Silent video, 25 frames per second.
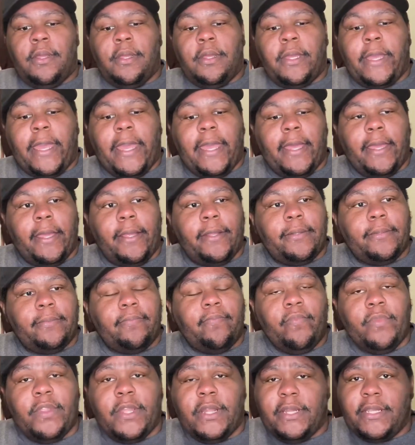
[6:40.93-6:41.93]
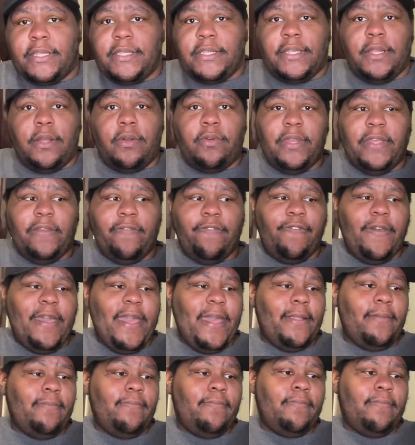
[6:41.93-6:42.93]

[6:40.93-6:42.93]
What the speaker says: And this is the only fat